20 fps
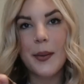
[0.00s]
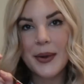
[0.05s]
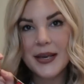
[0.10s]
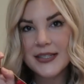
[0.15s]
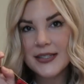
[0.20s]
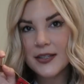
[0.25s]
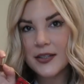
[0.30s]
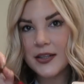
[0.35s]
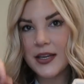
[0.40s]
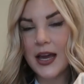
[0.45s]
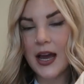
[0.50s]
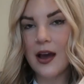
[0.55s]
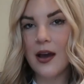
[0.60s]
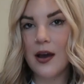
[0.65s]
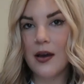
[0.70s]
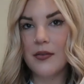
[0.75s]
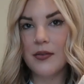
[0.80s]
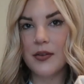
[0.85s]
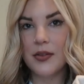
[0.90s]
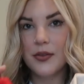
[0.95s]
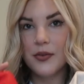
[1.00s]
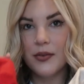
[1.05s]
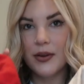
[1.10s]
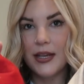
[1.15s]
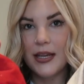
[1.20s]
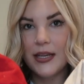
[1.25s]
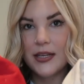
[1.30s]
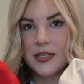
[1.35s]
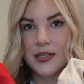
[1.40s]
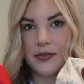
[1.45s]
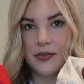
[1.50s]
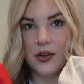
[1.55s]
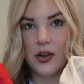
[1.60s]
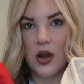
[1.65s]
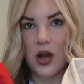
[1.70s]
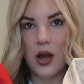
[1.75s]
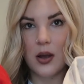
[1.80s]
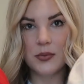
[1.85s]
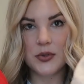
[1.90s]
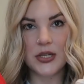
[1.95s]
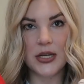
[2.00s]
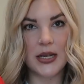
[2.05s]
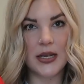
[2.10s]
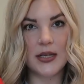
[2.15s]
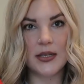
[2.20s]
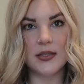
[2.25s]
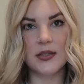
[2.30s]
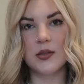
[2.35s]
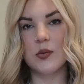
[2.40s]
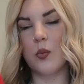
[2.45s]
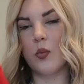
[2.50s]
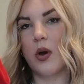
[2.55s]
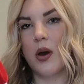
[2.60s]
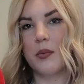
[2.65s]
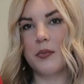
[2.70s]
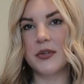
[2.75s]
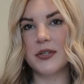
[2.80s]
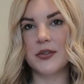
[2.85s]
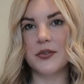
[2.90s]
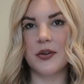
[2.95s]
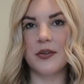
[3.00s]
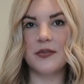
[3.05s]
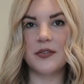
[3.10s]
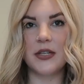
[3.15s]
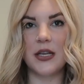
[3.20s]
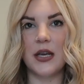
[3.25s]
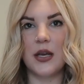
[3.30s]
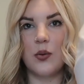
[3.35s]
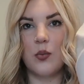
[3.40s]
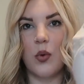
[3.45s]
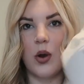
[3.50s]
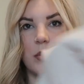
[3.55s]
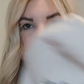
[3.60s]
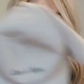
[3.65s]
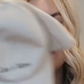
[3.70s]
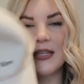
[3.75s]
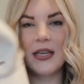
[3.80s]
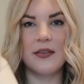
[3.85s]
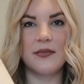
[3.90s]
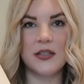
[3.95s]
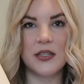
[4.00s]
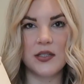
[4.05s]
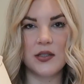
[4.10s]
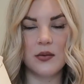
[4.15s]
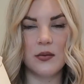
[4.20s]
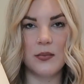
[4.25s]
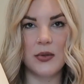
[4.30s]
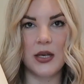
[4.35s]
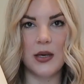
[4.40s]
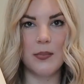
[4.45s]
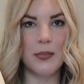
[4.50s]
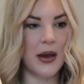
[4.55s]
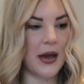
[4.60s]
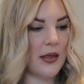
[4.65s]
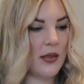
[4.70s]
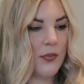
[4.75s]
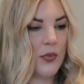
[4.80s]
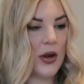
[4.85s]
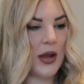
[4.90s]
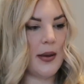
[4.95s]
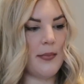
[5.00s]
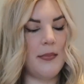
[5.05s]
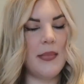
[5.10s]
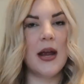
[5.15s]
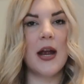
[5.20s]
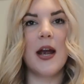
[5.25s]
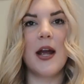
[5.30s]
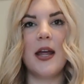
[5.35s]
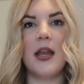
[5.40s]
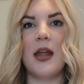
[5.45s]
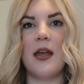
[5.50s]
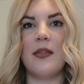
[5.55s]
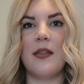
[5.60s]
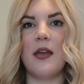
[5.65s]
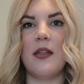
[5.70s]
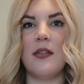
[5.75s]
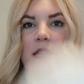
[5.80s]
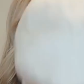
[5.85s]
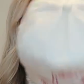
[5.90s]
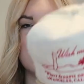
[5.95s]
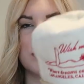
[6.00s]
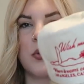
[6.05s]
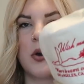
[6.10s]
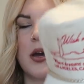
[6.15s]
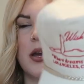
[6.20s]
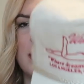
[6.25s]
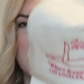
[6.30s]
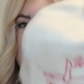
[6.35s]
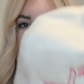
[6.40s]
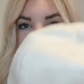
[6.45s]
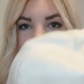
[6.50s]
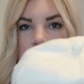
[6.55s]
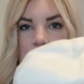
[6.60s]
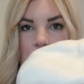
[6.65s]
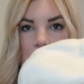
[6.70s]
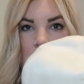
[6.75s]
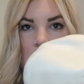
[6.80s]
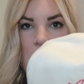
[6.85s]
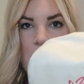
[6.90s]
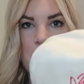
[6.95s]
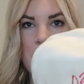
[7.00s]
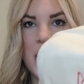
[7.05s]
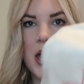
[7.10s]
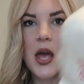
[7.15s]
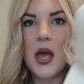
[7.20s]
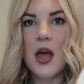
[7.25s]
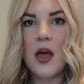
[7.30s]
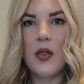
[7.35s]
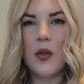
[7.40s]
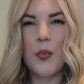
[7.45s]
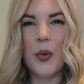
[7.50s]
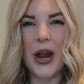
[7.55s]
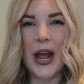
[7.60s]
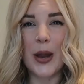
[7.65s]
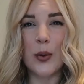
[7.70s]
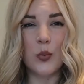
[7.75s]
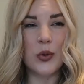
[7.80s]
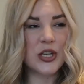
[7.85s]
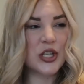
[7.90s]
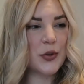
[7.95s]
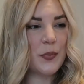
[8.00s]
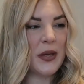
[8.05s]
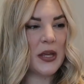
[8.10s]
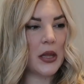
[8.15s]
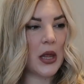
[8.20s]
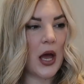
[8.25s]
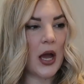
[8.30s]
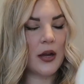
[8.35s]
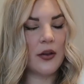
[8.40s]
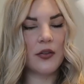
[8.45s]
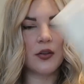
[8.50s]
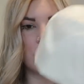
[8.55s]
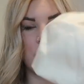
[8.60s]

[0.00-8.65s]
I basically have 3 different options. One was thrifted, one was gifted to me by the brand Merit, and then this one is from the brand Wish Me Luck.